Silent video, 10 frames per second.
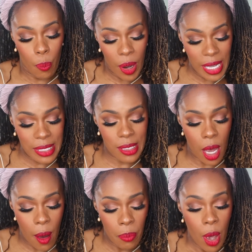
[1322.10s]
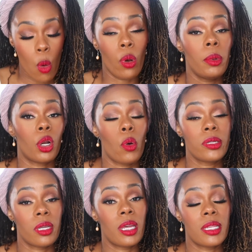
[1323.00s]
But some women are going
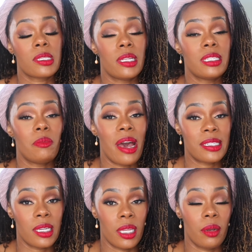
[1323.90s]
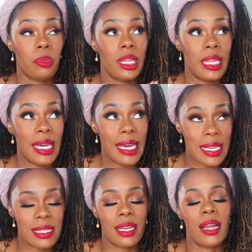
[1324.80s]
to think this leans masculine.
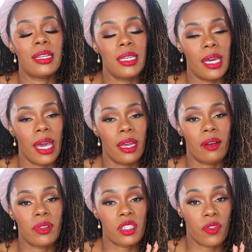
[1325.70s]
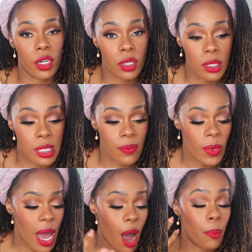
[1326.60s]
Please get a decant of this first.
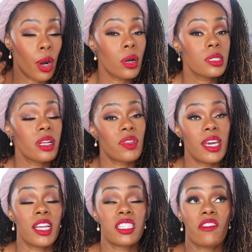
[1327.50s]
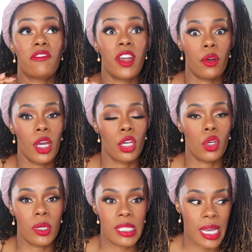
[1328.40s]
I personally think it's very
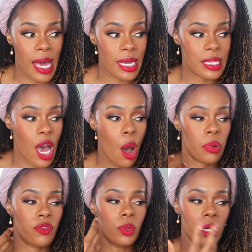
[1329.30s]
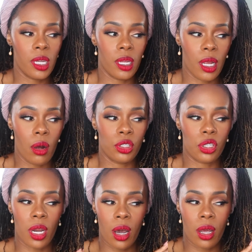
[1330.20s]
unisex, but if you look at the notes,
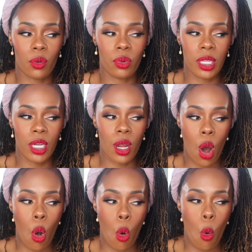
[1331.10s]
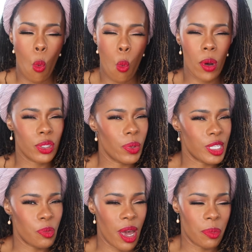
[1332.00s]
you're not going to really know what to
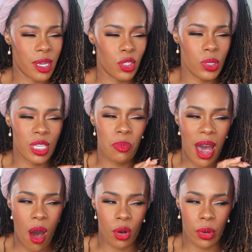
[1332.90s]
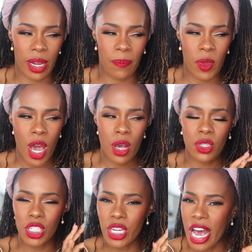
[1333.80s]
expect, because you see powdery, you
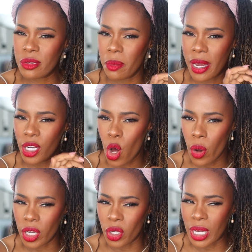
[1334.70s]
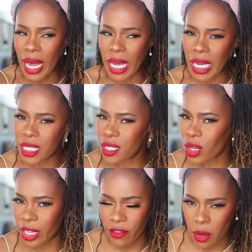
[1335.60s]
see jasmine, magnolia. You're like, is this
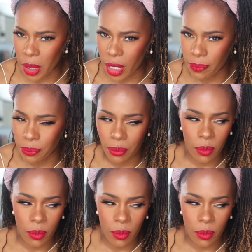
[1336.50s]
going to lean feminine?